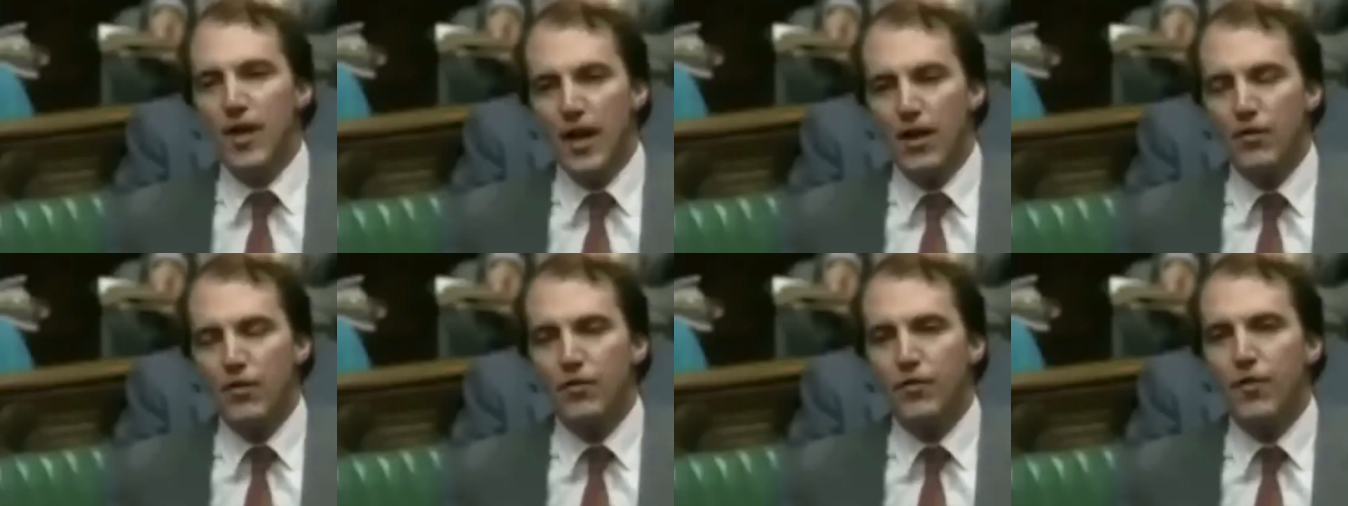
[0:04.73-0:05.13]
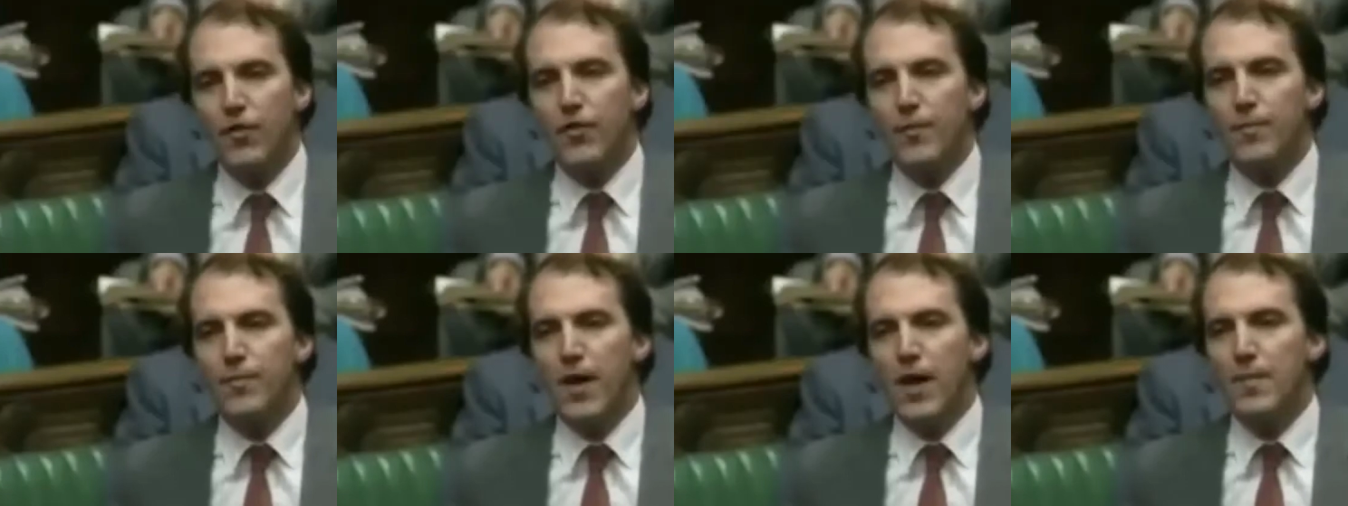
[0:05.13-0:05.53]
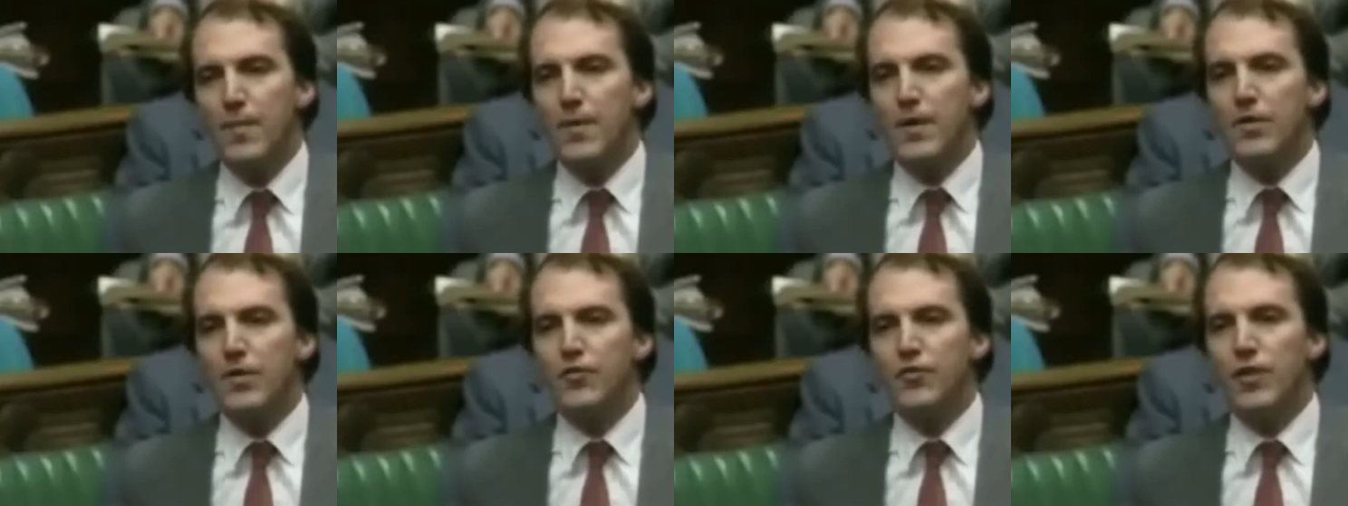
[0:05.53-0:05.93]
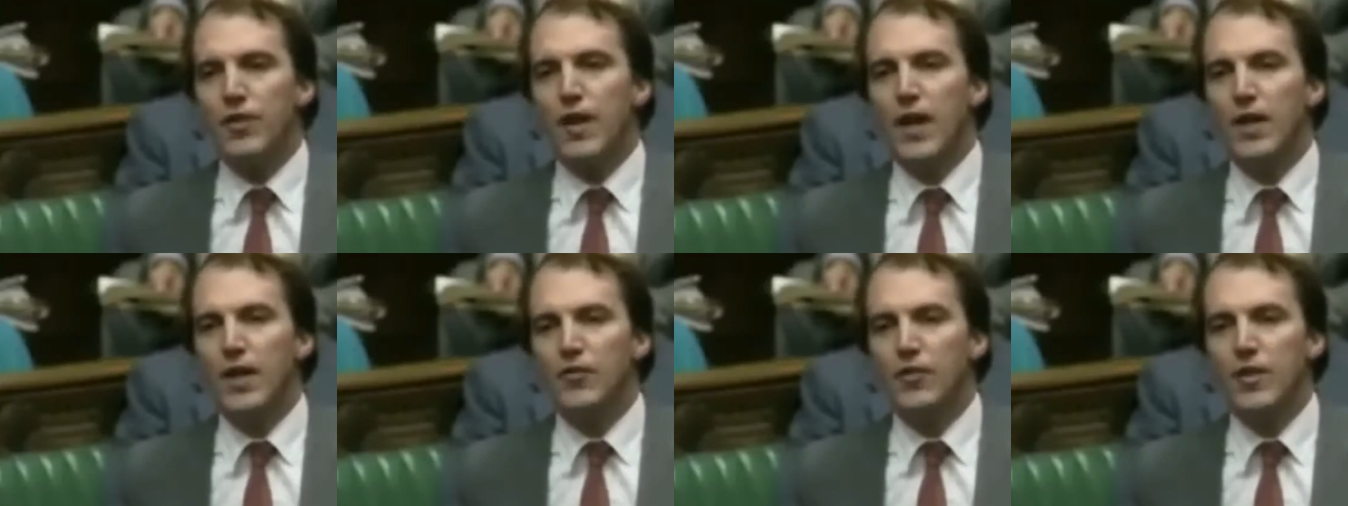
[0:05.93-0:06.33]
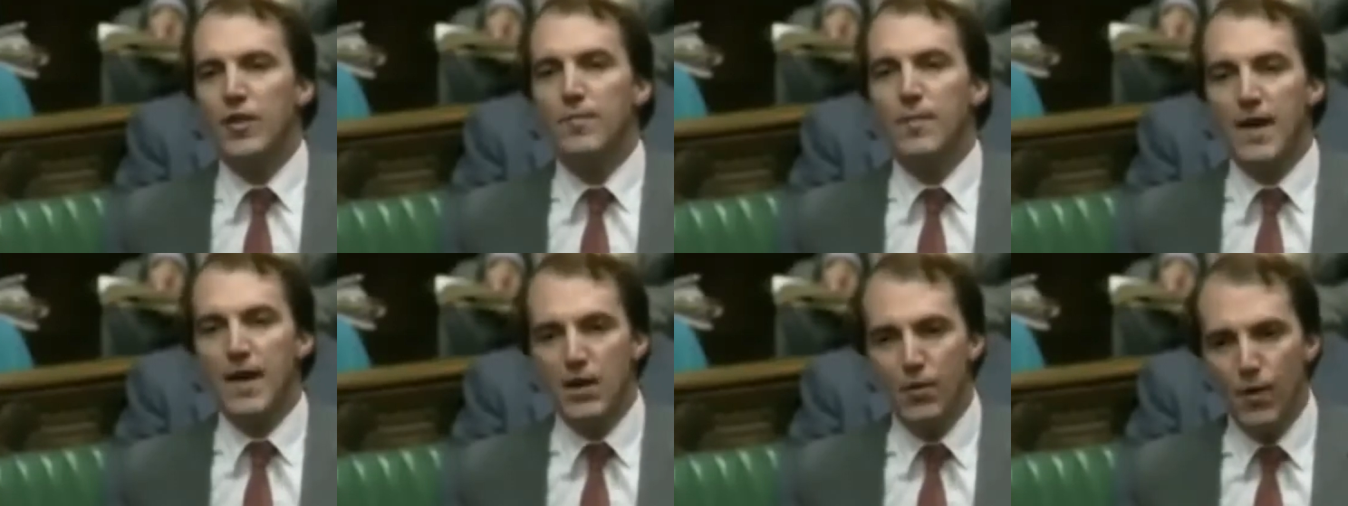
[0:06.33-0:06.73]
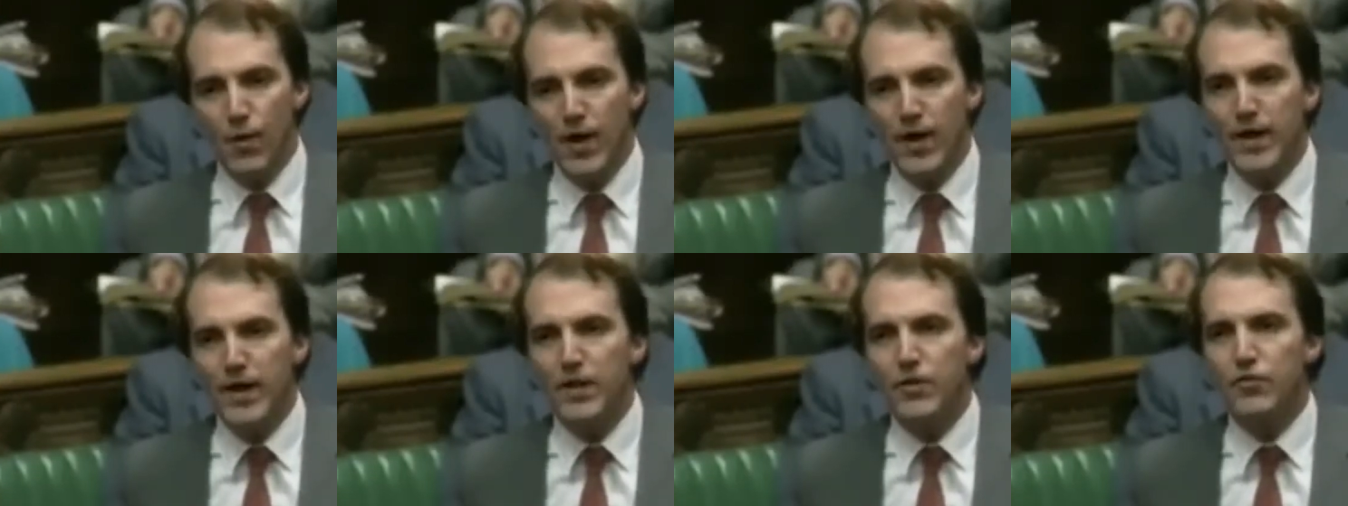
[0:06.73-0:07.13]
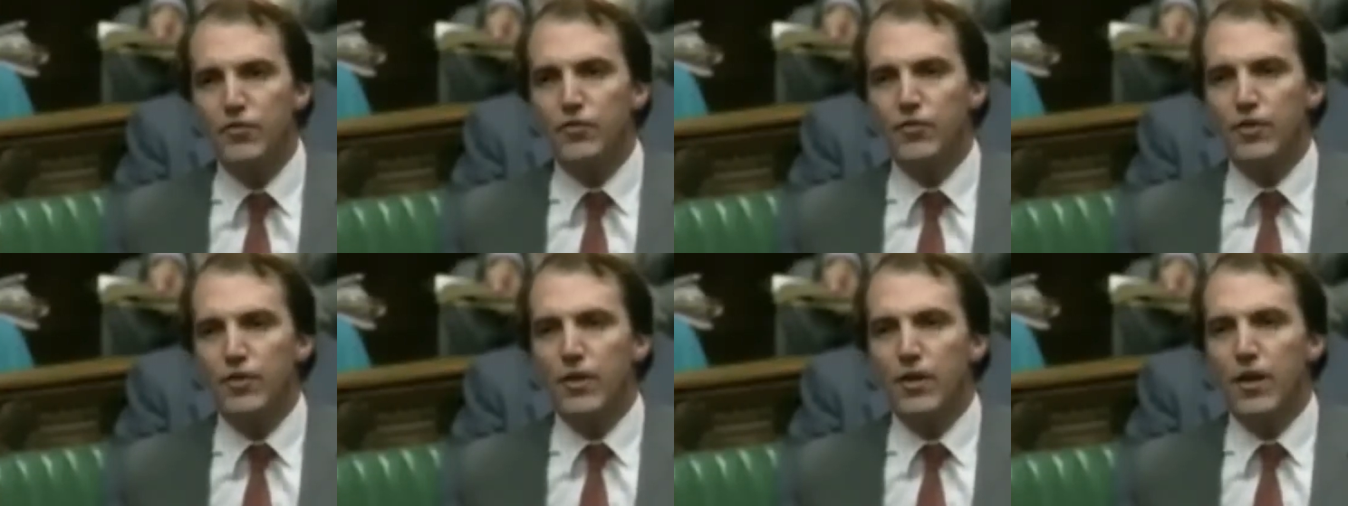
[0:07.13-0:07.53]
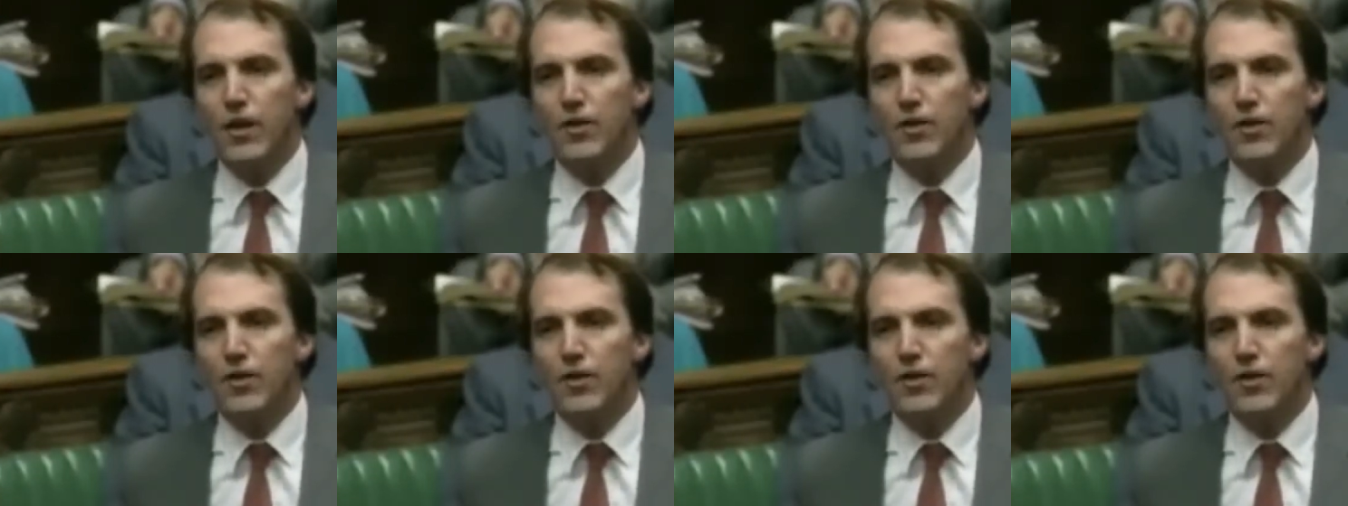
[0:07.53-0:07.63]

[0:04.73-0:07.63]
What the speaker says: doubt that the Prime Minister has in many ways